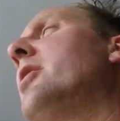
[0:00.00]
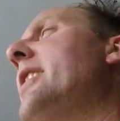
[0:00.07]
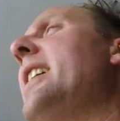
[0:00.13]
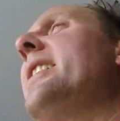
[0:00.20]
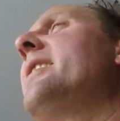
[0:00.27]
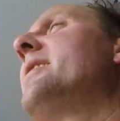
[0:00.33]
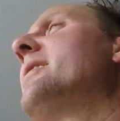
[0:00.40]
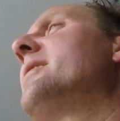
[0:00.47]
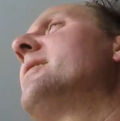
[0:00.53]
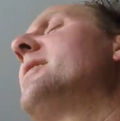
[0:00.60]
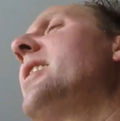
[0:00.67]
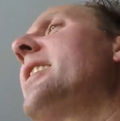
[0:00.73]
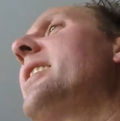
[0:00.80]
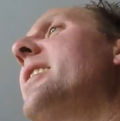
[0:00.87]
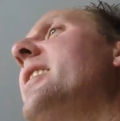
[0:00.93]
I look at it,
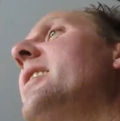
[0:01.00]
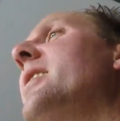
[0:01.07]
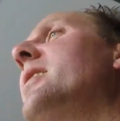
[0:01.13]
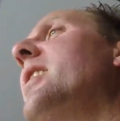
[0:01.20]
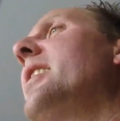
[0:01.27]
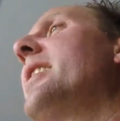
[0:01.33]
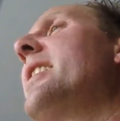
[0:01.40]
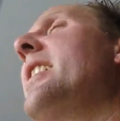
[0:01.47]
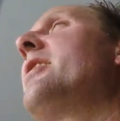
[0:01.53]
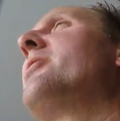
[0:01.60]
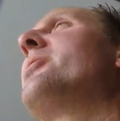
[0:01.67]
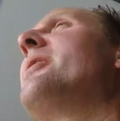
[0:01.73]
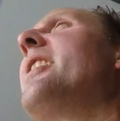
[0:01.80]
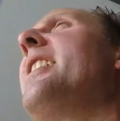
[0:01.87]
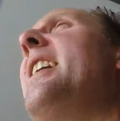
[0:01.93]
I, I can't
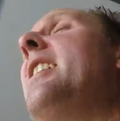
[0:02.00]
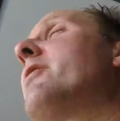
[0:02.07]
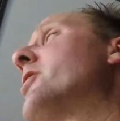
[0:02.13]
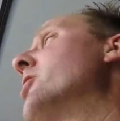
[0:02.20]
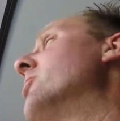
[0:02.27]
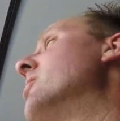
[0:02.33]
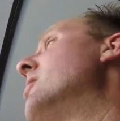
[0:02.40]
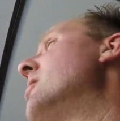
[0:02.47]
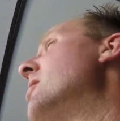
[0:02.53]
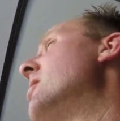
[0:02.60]
do that. I have to.